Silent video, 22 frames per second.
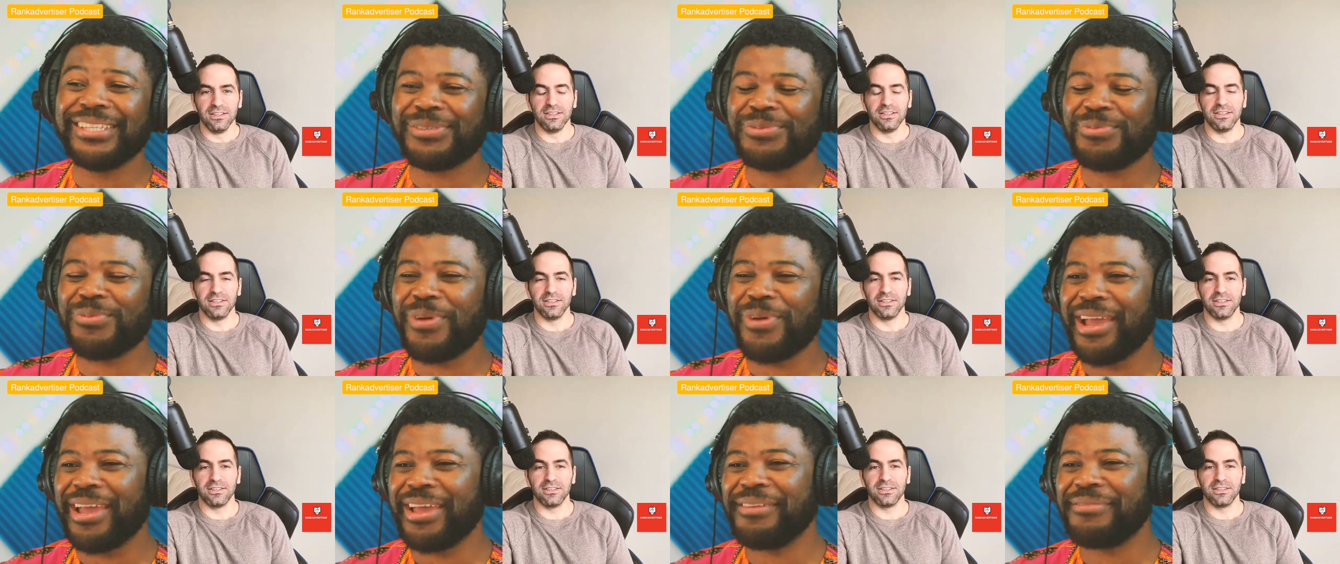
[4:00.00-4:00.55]
Speaker 1: this
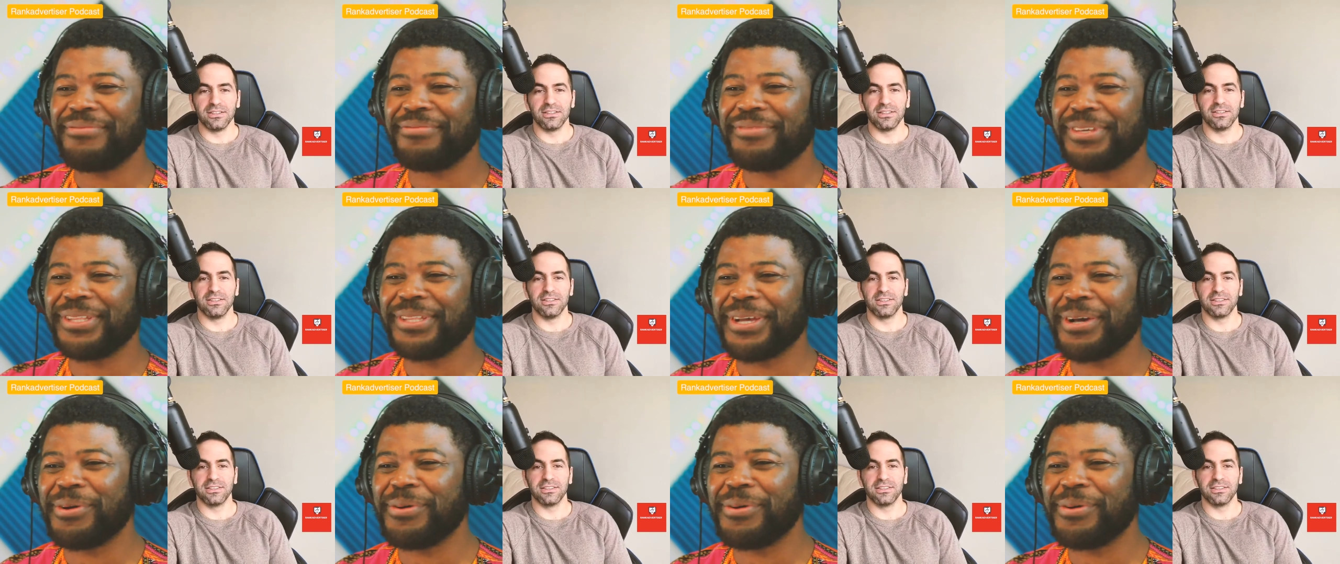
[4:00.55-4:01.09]
wave? You
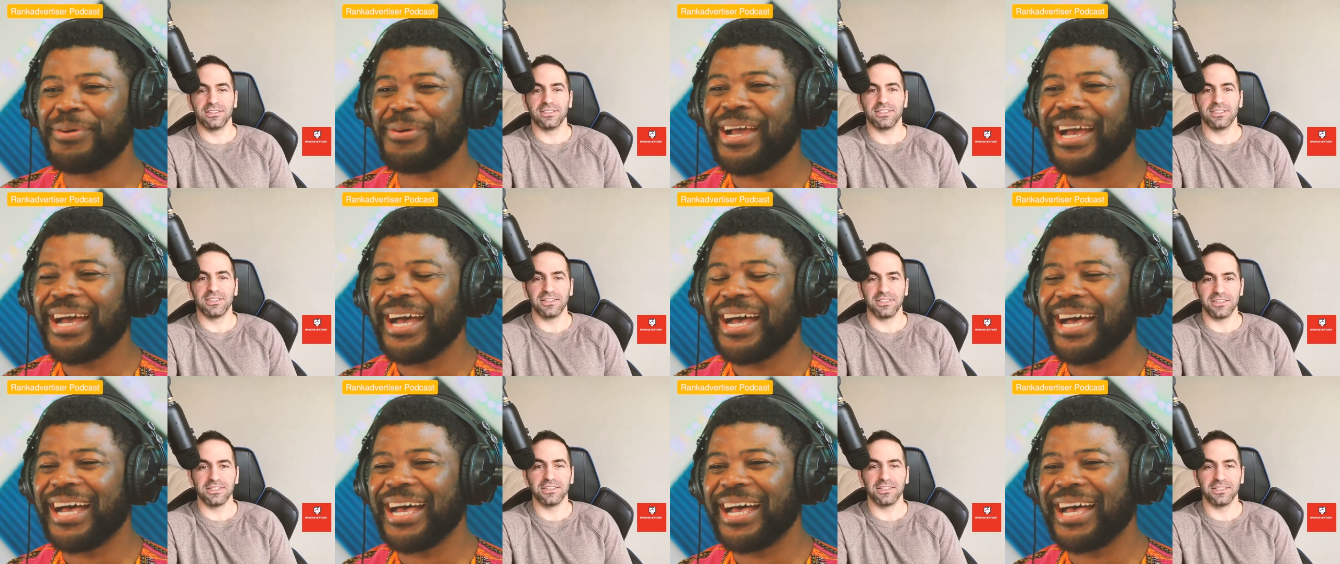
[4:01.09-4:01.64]
know,
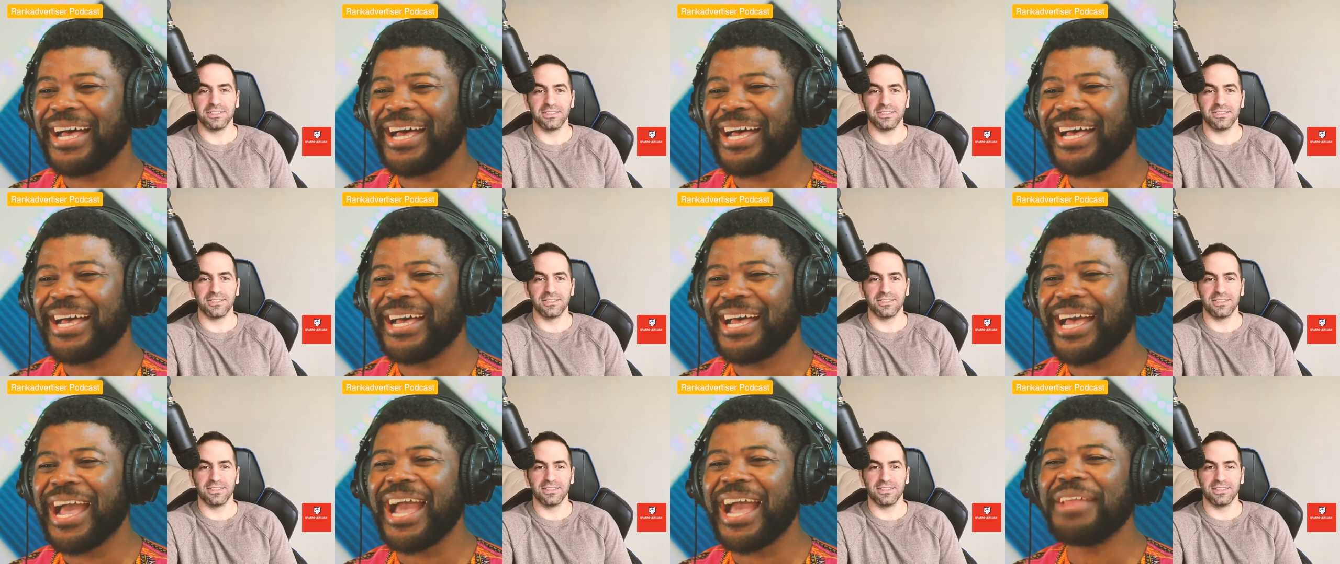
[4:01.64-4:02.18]
uh,
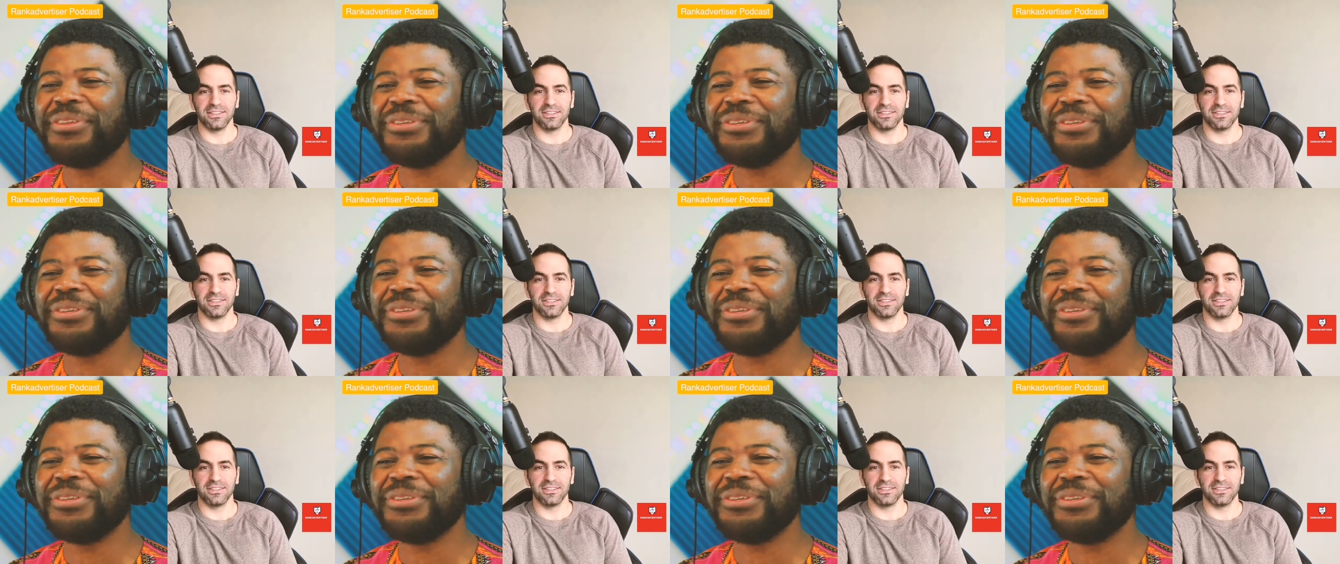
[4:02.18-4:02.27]
how